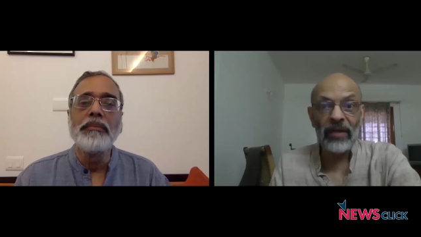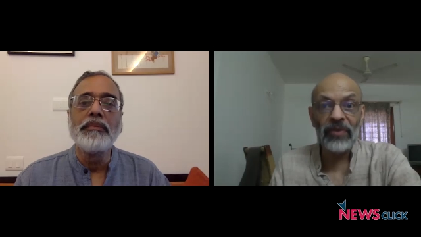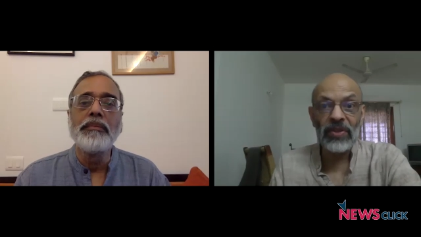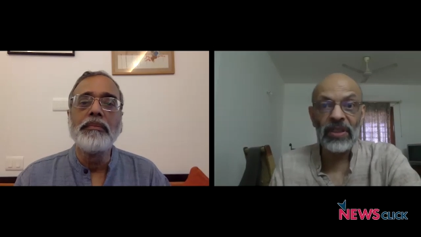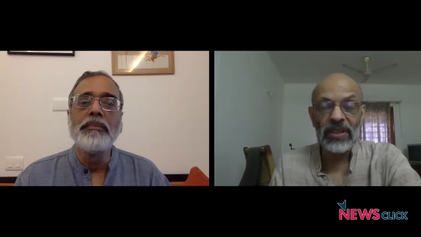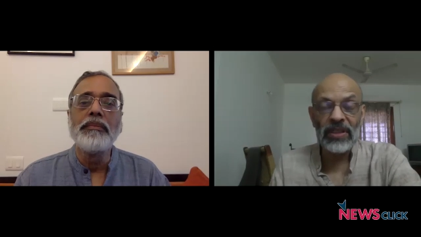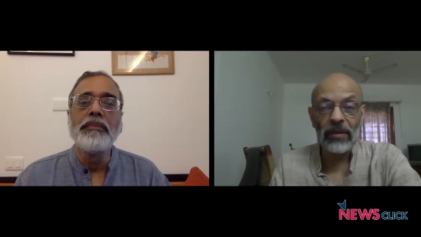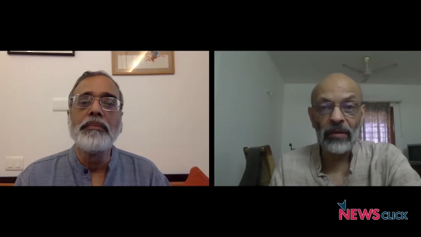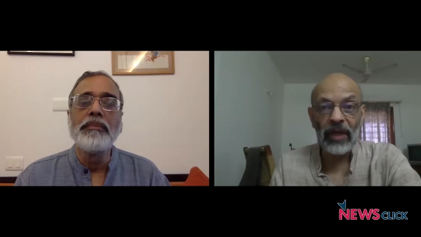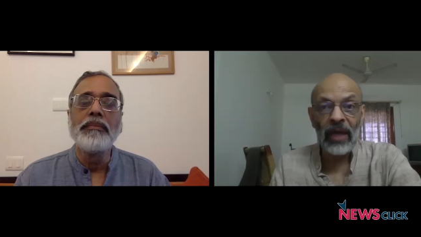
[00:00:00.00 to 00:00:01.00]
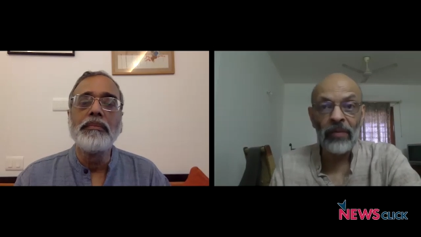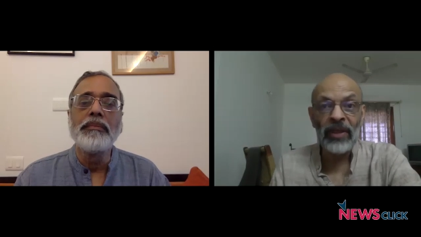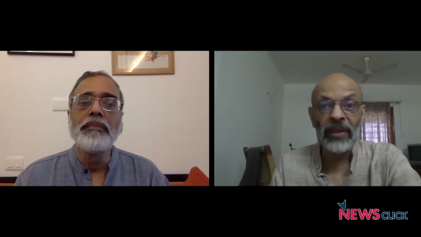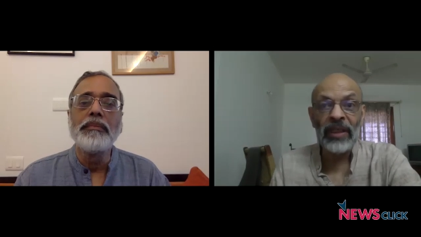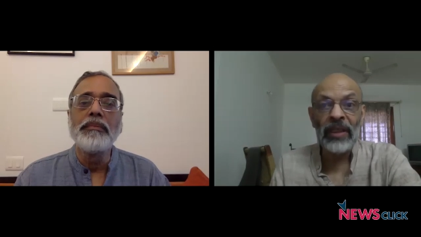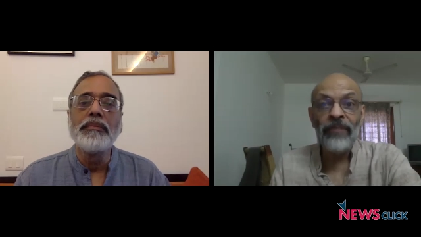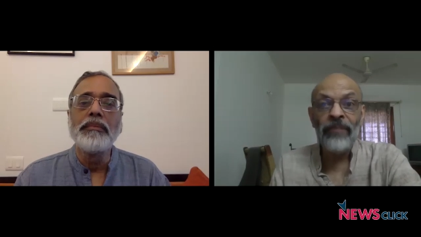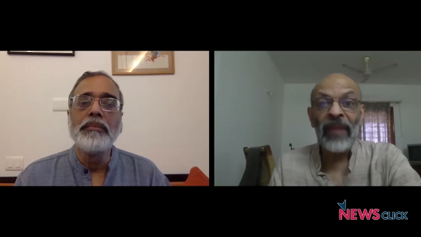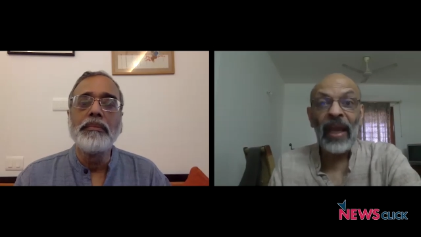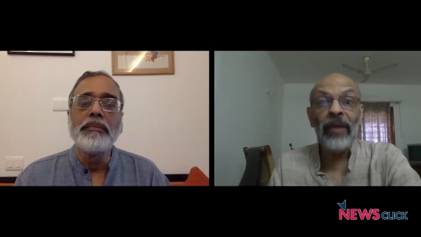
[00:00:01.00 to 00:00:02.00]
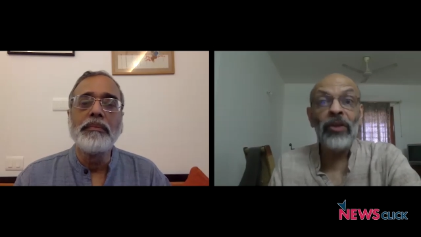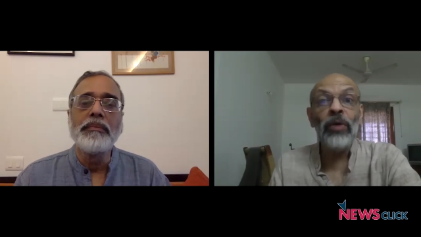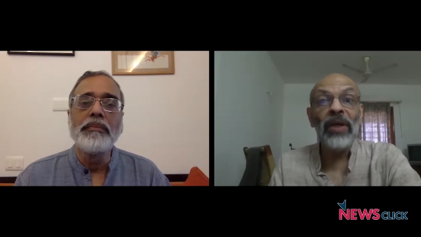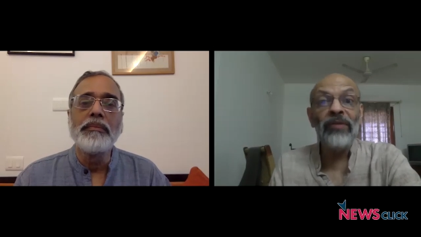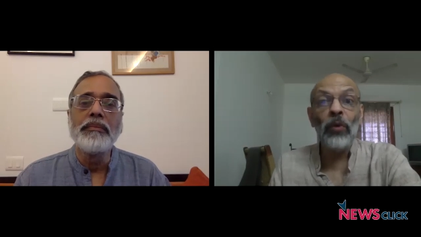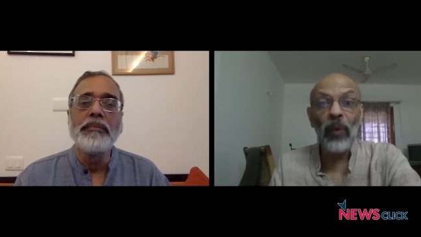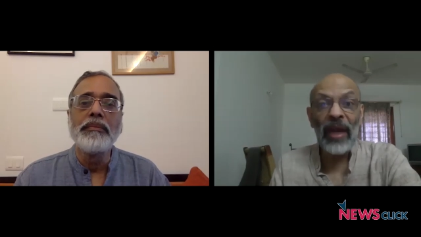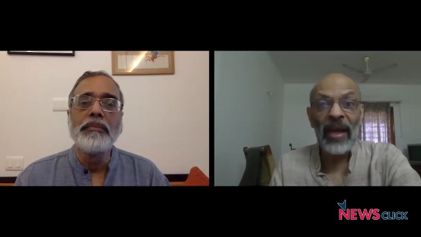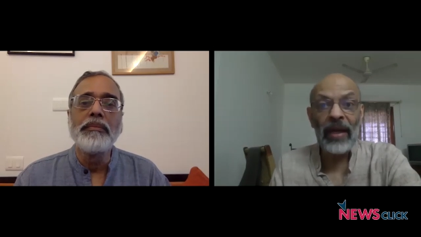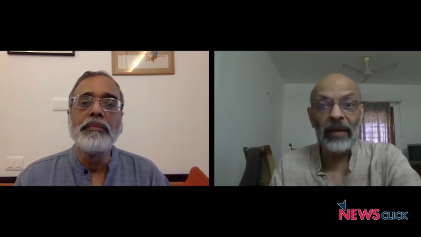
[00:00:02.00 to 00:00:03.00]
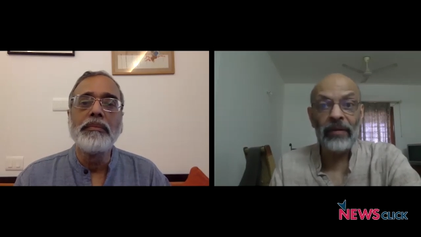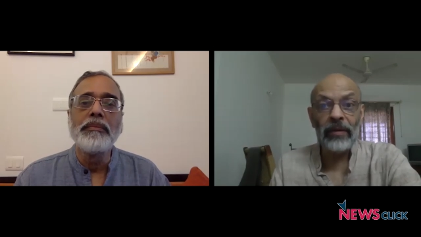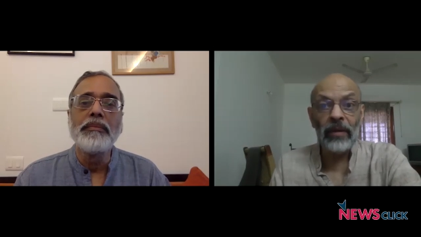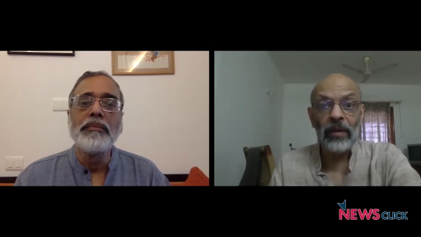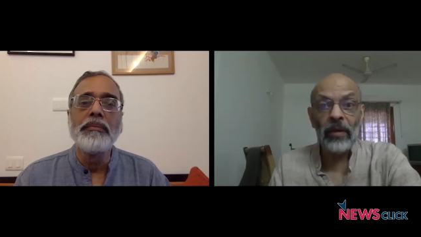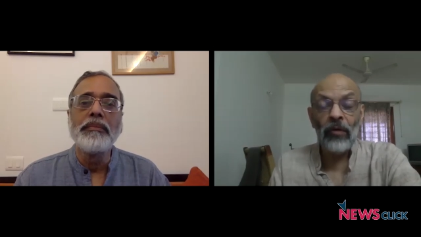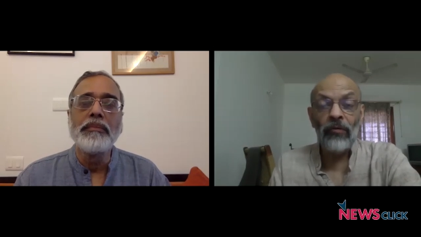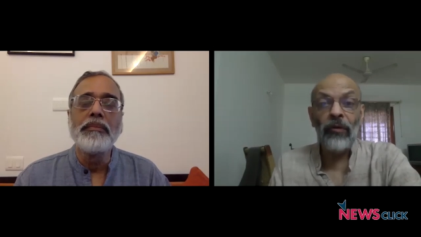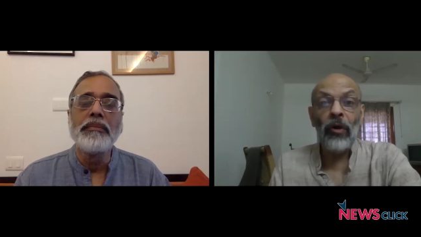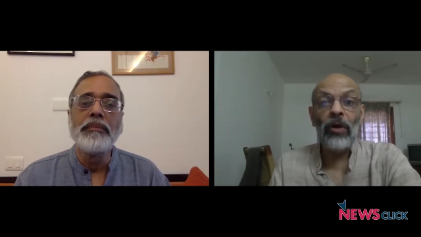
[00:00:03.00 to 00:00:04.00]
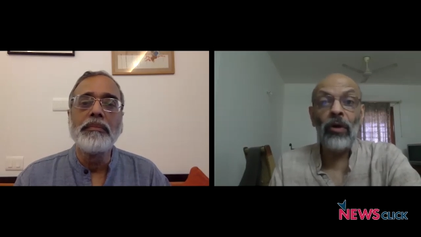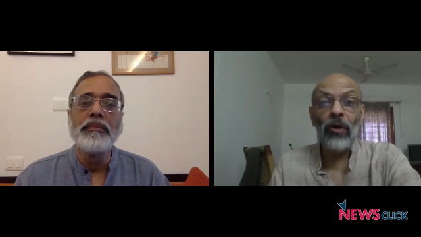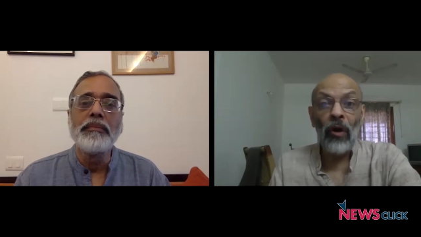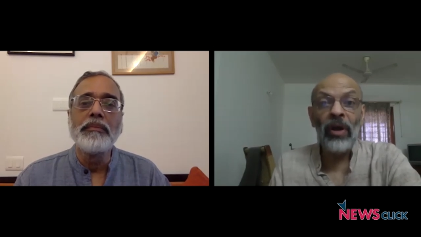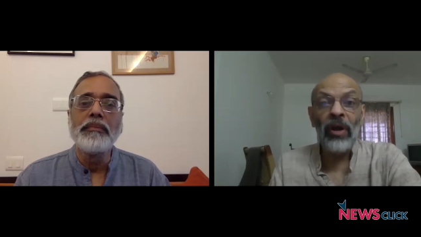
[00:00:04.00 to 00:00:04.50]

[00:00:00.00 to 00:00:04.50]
Speaker 1: for statistical reliability, and you have to wait for long